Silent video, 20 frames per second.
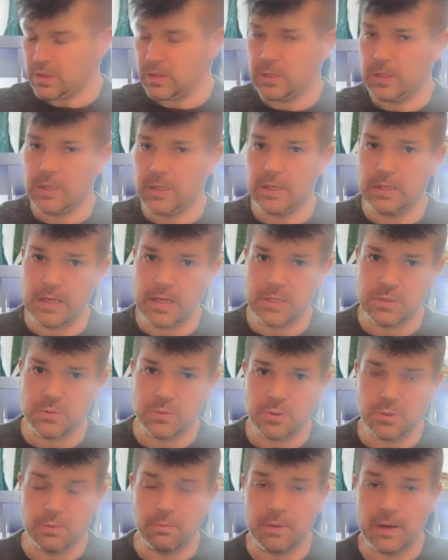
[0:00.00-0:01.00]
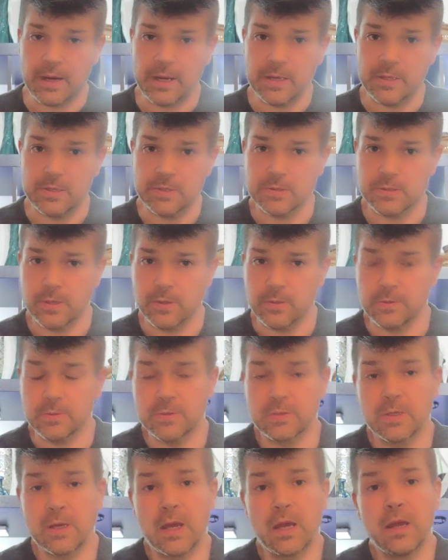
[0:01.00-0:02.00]
And that's where the bias goes.
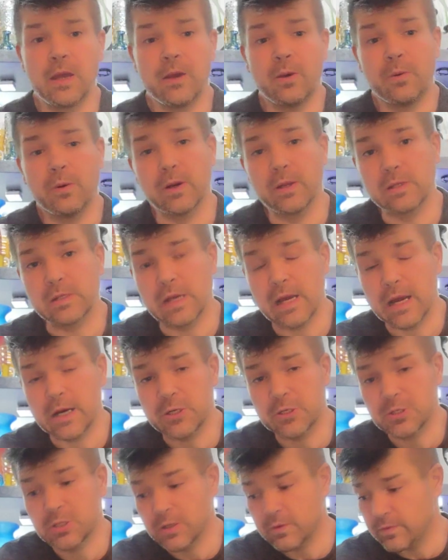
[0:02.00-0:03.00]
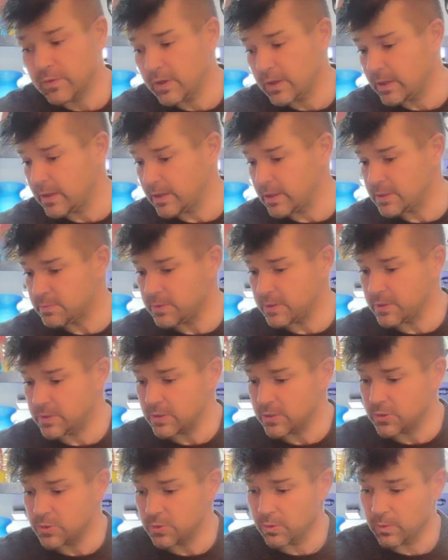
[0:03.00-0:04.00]
But it's actually a very nice piece of
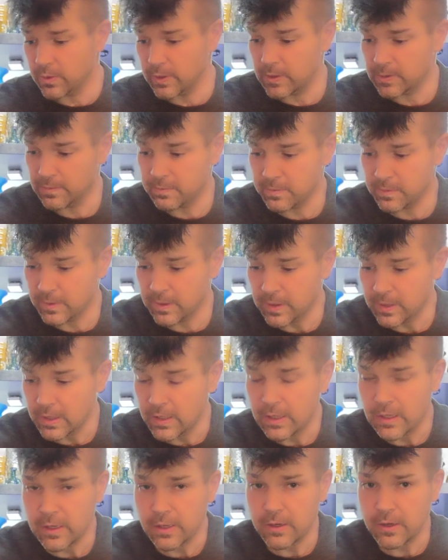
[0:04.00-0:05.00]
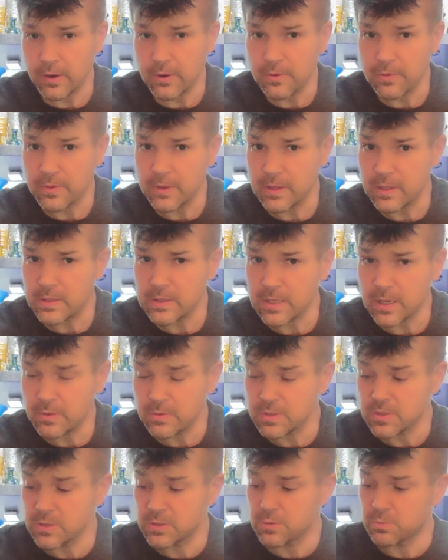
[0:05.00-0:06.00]
jewelry. Another thing is how
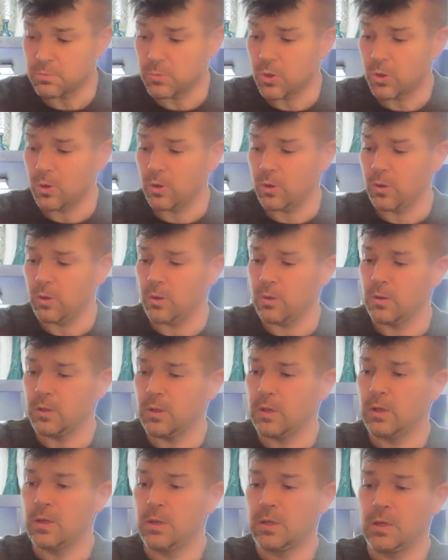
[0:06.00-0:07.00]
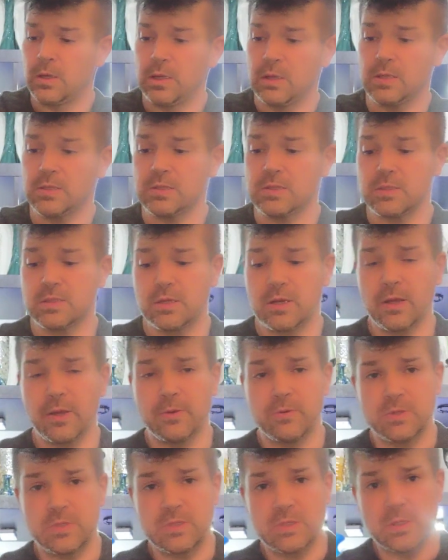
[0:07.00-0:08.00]
small. This is another
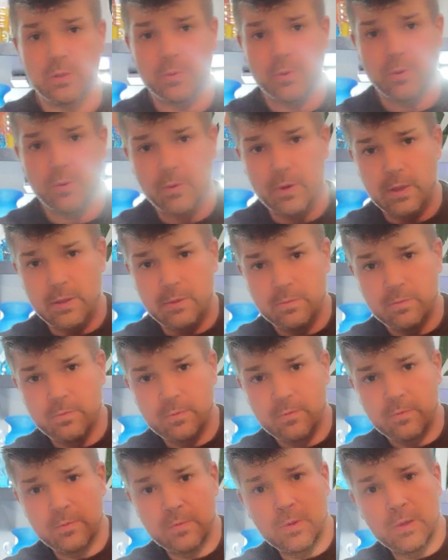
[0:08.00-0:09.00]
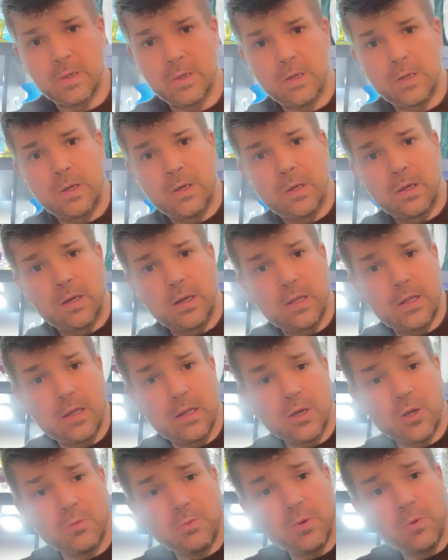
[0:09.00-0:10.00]
silver one. And it
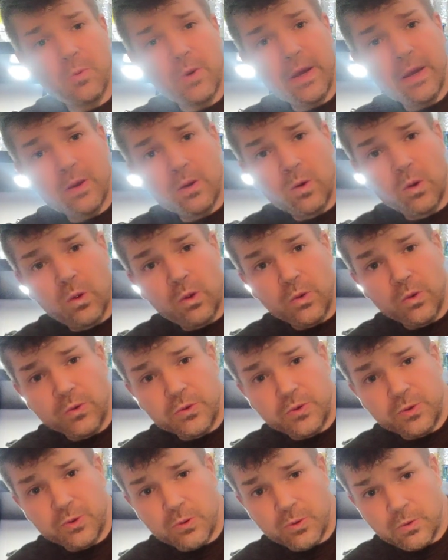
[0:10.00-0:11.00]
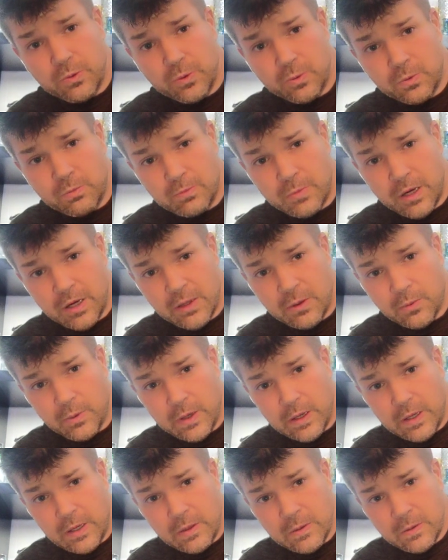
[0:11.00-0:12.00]
could be white gold too, by the
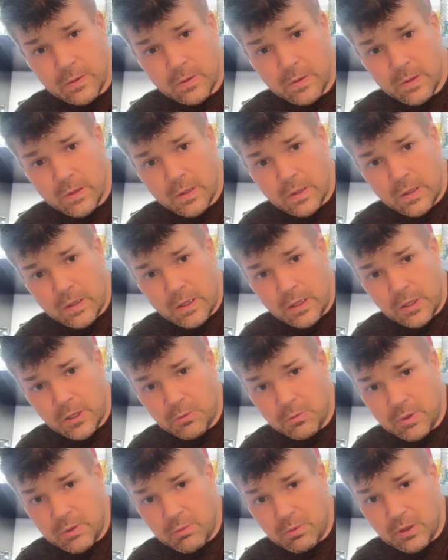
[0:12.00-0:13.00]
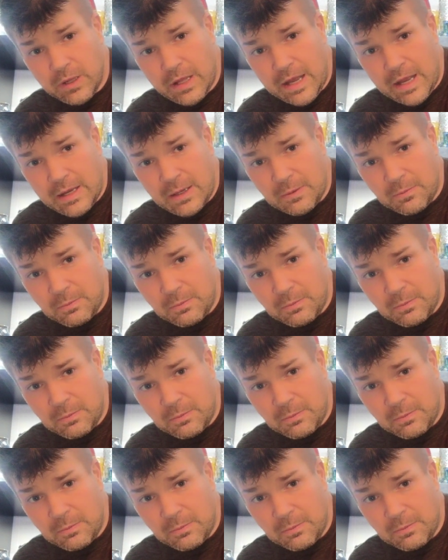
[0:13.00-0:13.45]
way. It could be platinum.